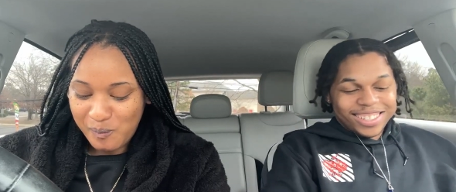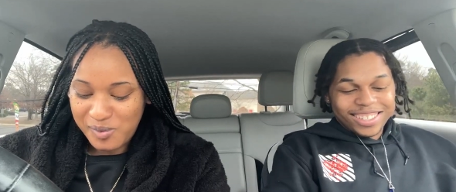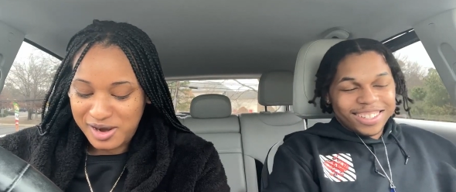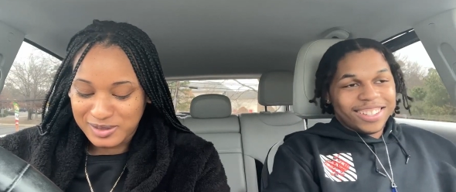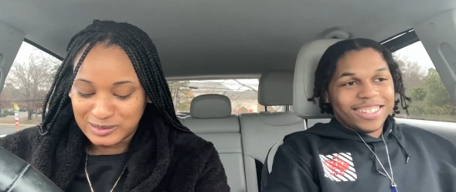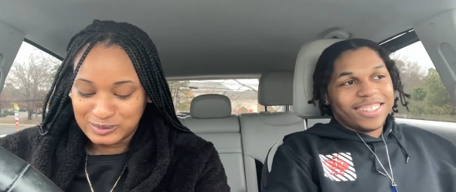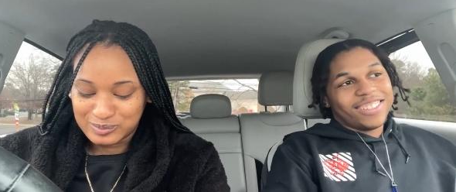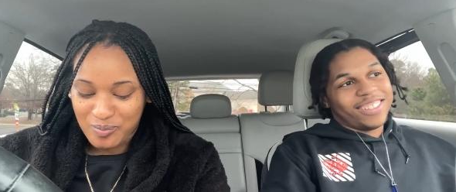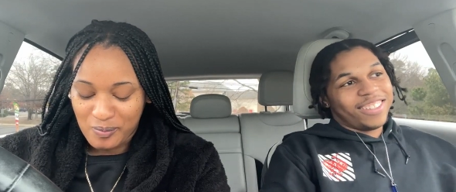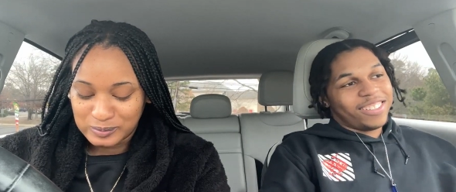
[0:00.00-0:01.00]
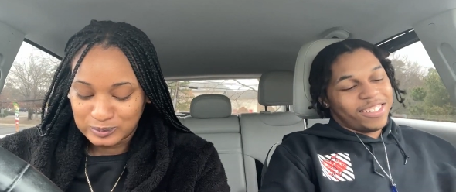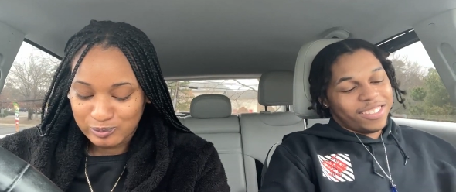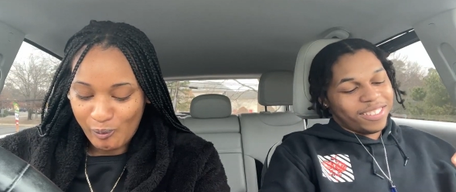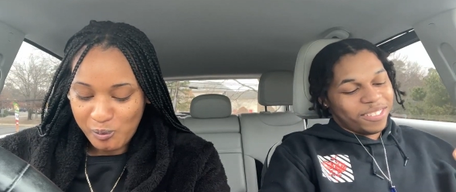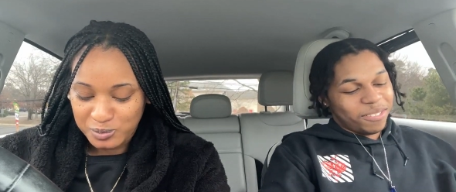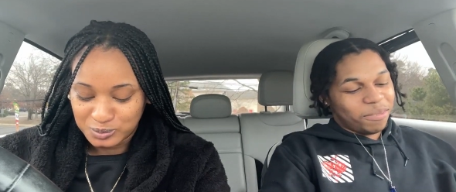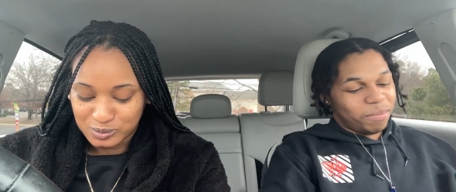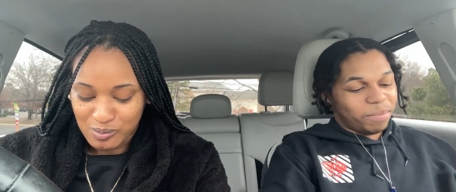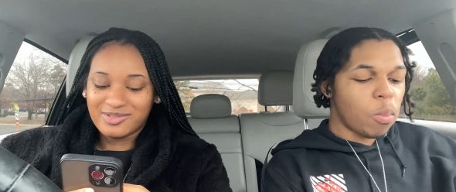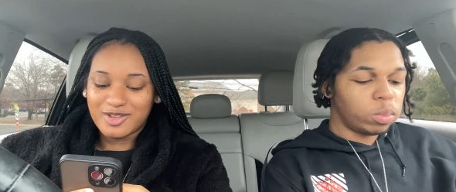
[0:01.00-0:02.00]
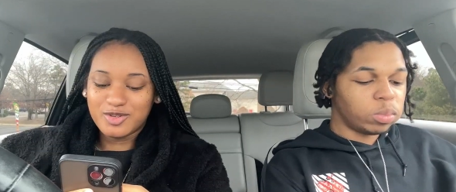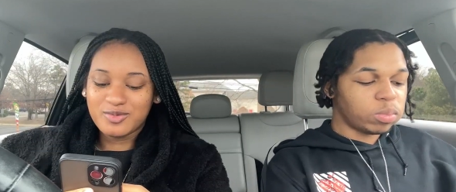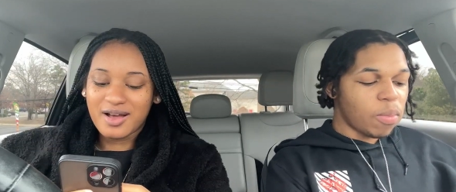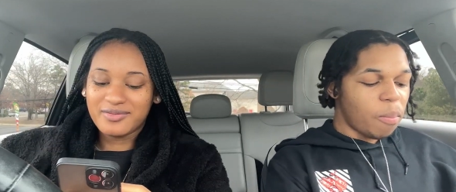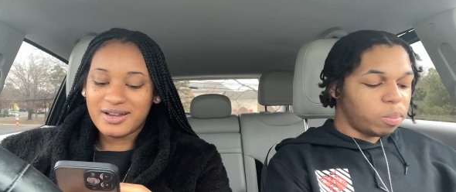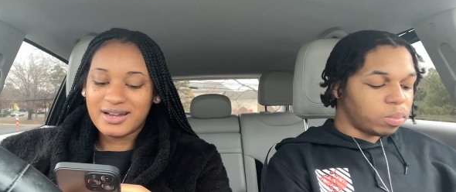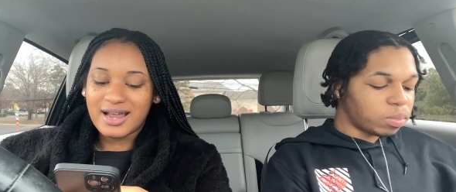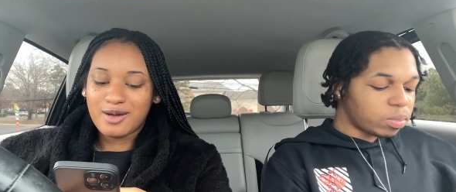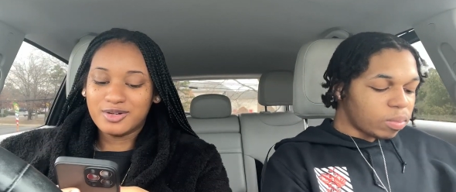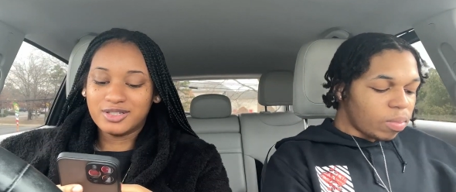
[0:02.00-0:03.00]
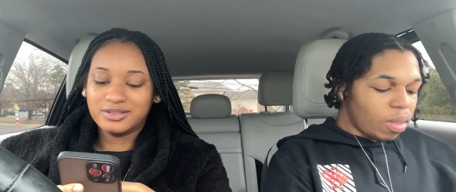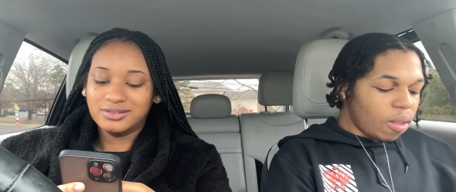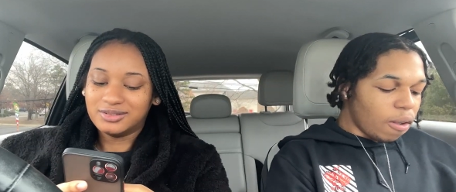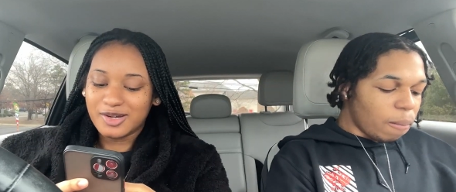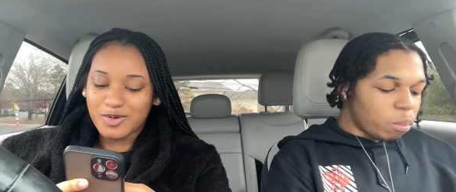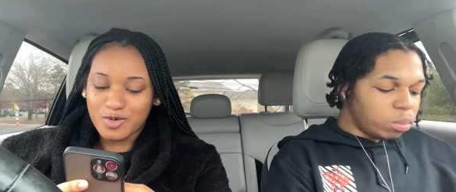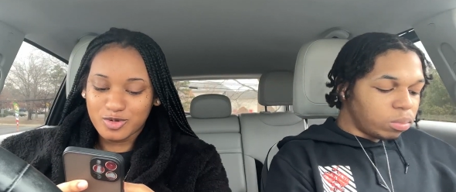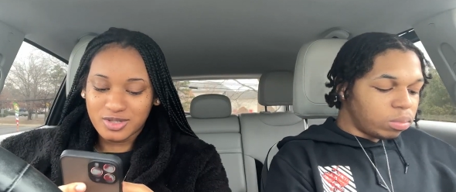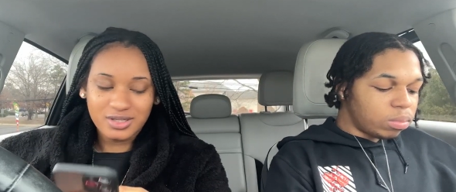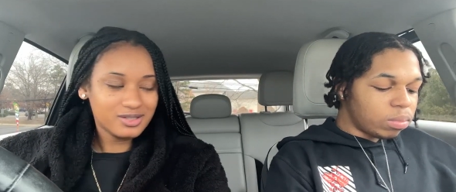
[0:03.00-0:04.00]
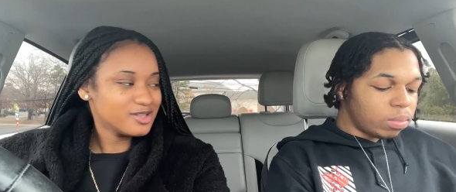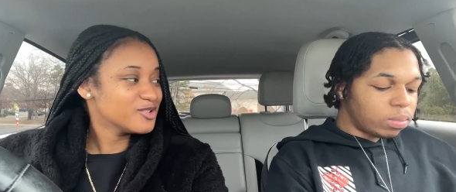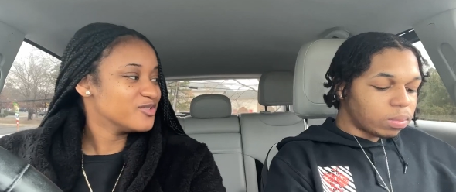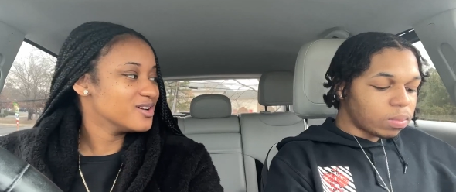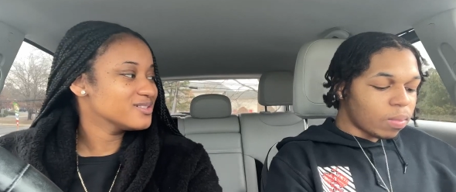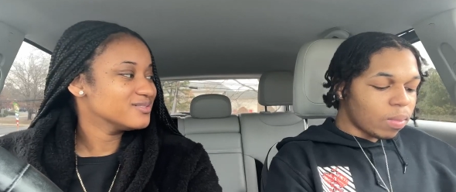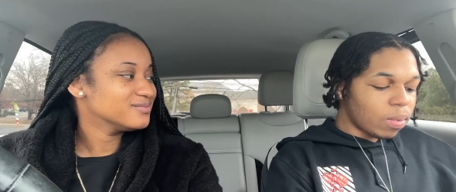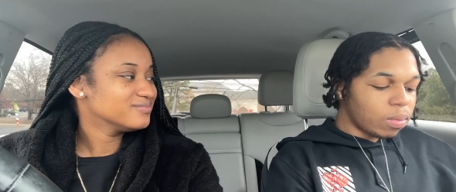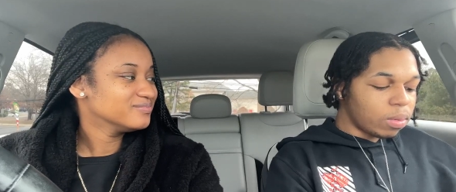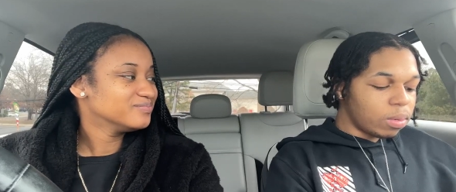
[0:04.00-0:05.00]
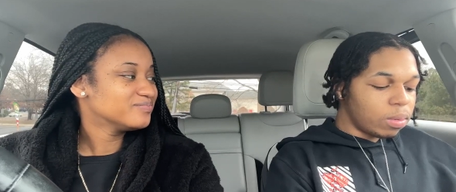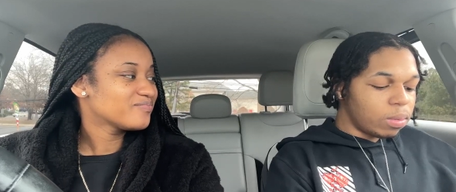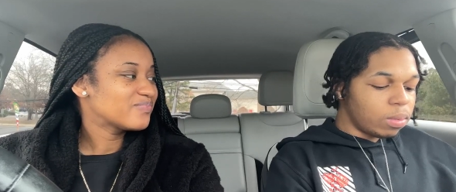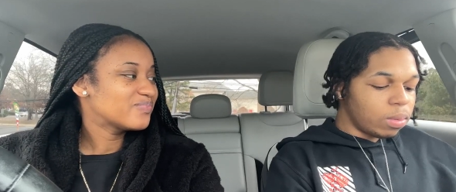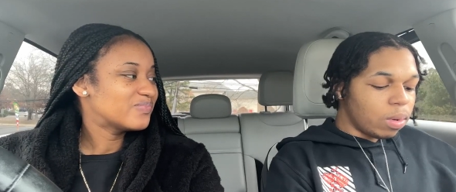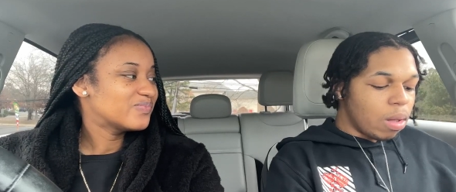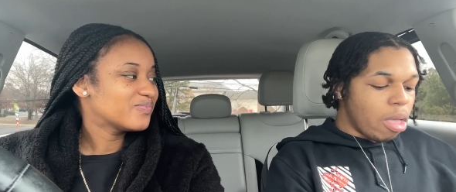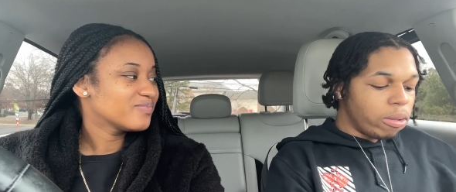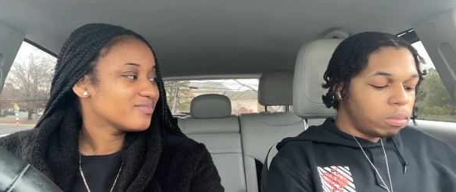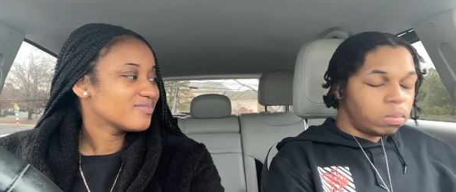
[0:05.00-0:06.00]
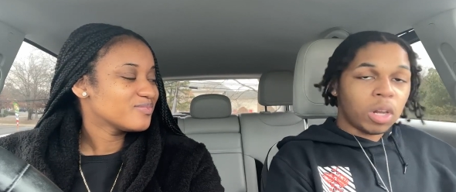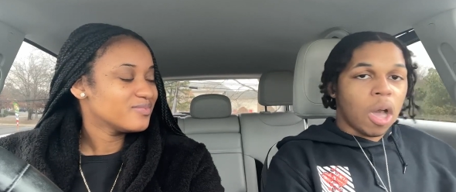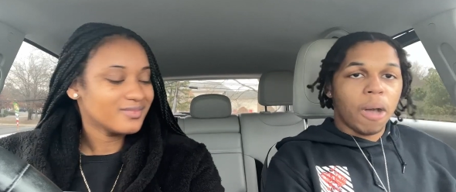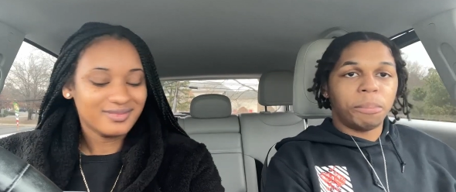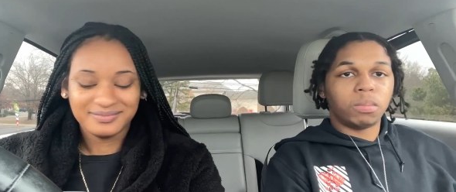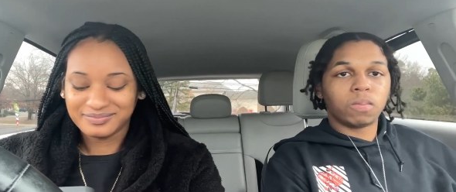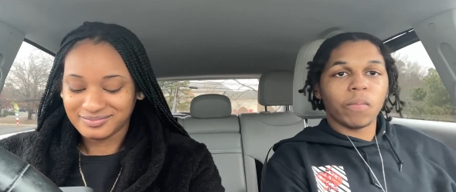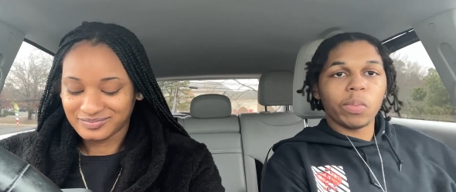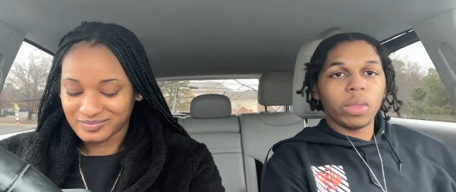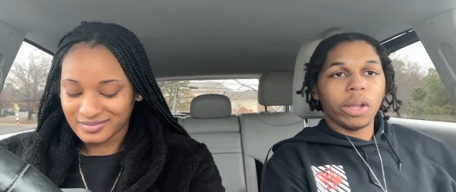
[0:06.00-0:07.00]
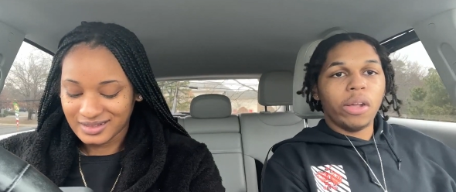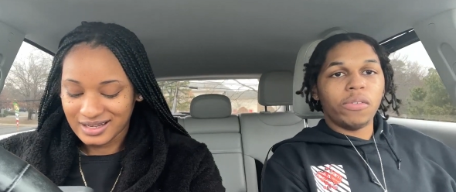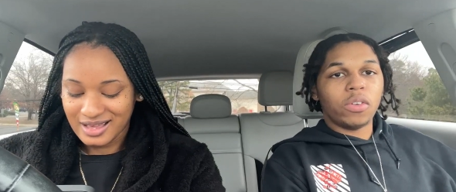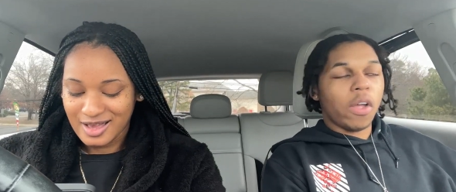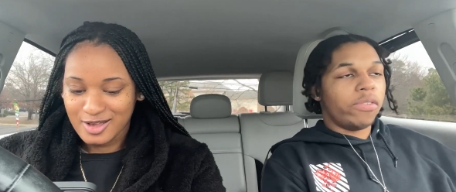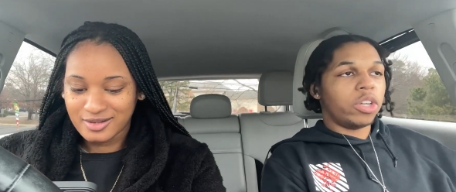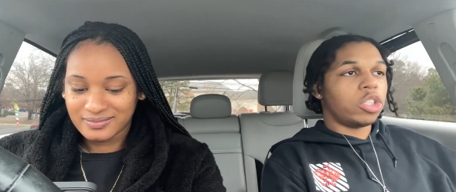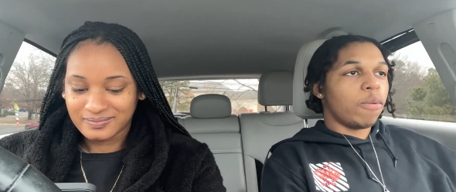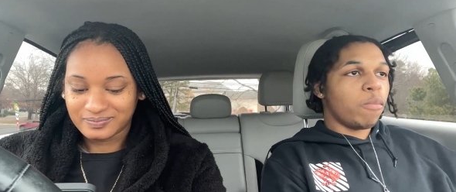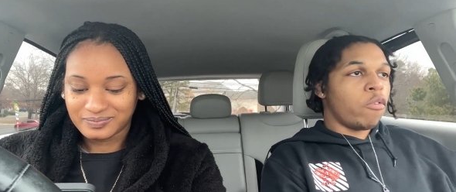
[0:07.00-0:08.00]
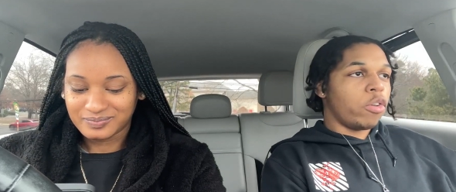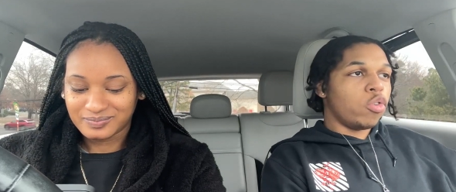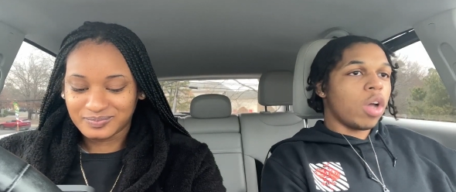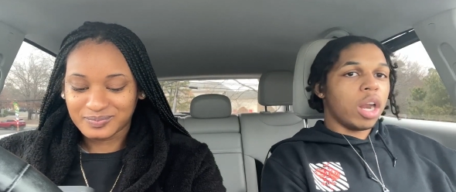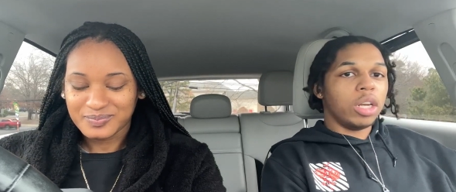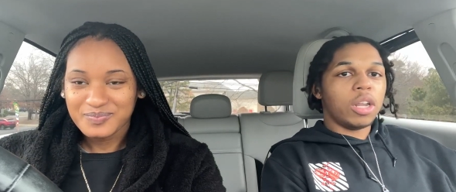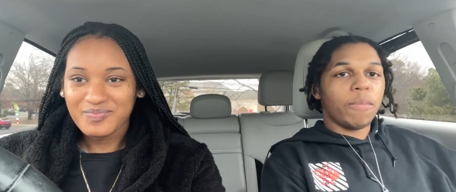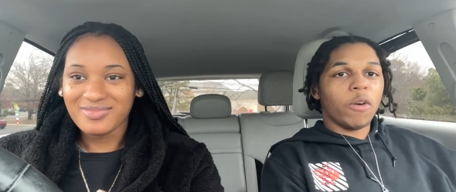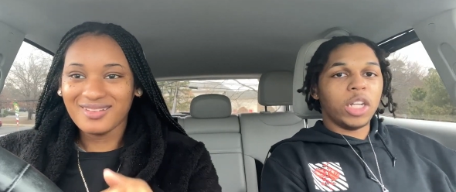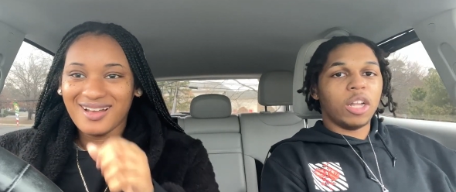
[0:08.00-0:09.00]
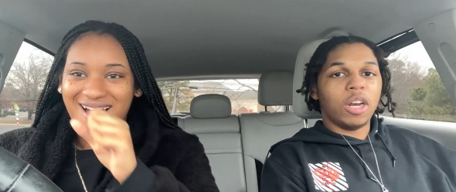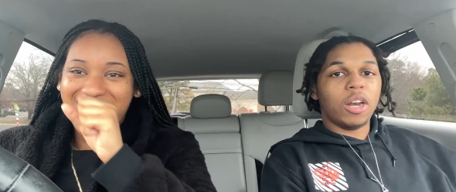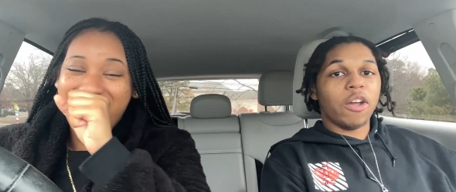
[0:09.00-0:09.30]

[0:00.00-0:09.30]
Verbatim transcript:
Speaker 1: All right. Did you ever encounter stink coochie and still fuck?
Speaker 2: Nah. If your shit boofing, you got a dip right there. there.